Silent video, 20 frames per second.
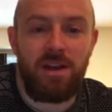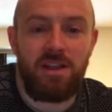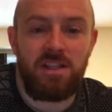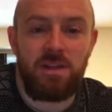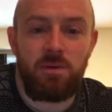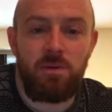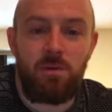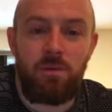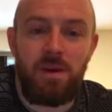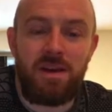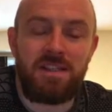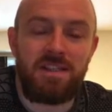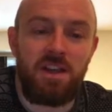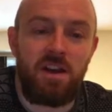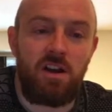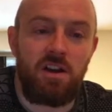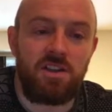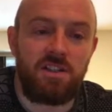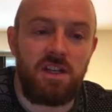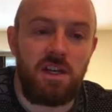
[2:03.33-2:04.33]
So we're basically
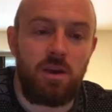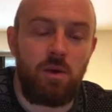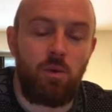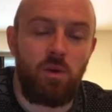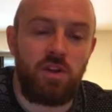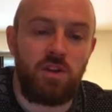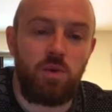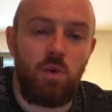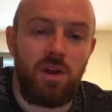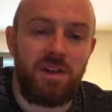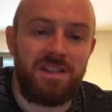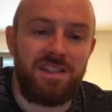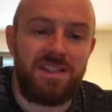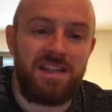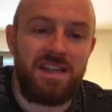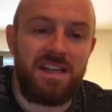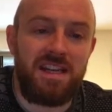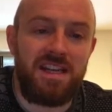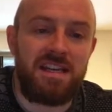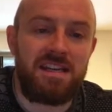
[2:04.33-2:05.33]
asking which
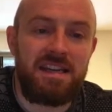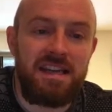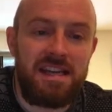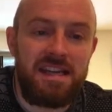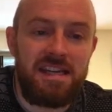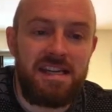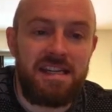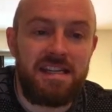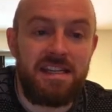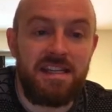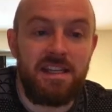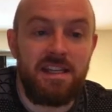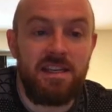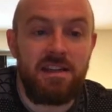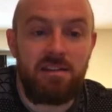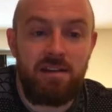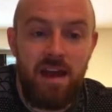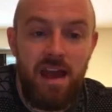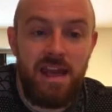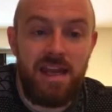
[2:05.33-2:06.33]
ones need
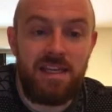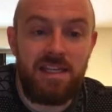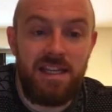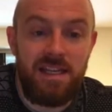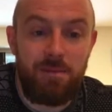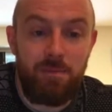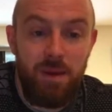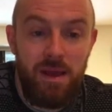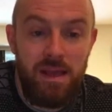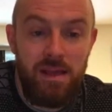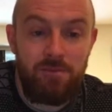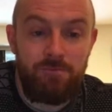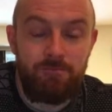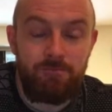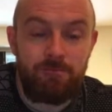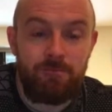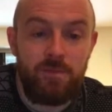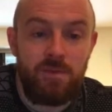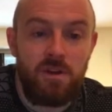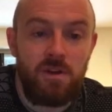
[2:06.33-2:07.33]
ATP.
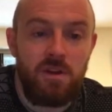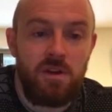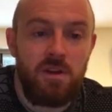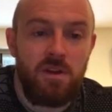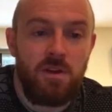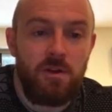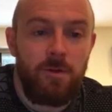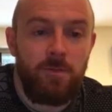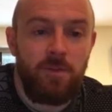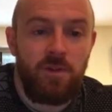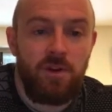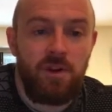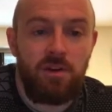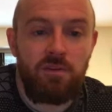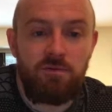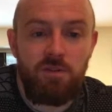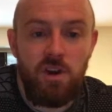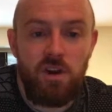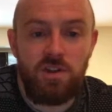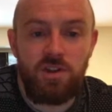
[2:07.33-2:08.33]
The
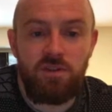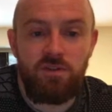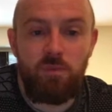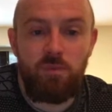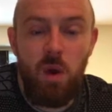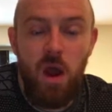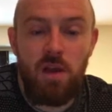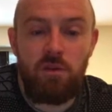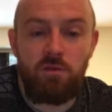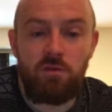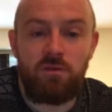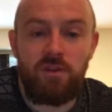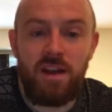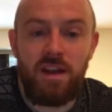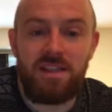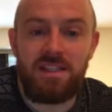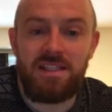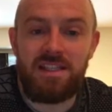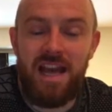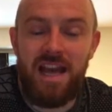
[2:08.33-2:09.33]
conversion of
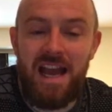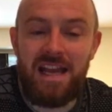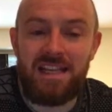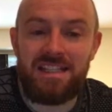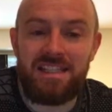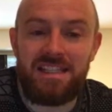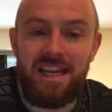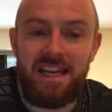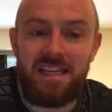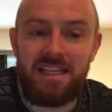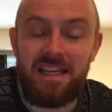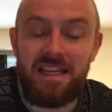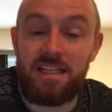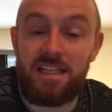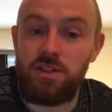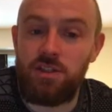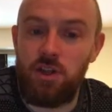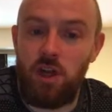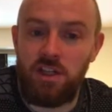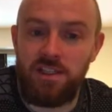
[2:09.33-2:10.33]
pyruvate to acetate
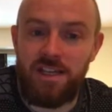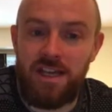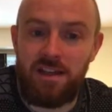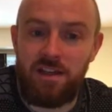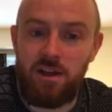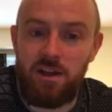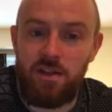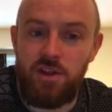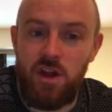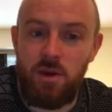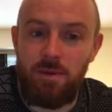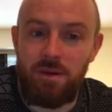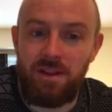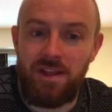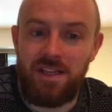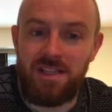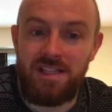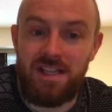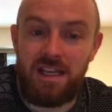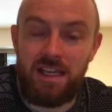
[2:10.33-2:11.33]
is not endothermic,
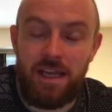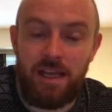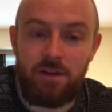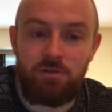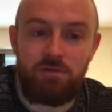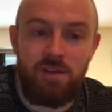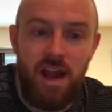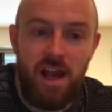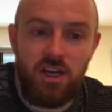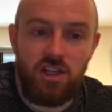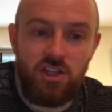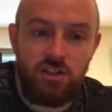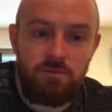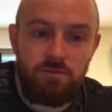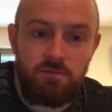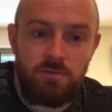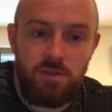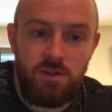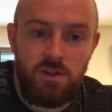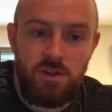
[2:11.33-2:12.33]
that's the link
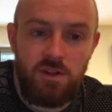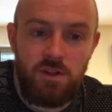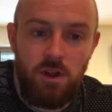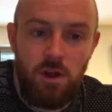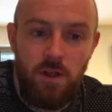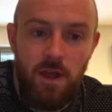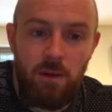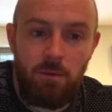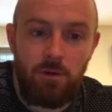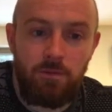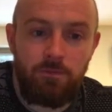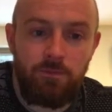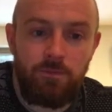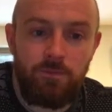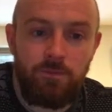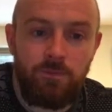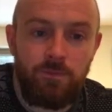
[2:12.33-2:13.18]
reaction, so it's not that one.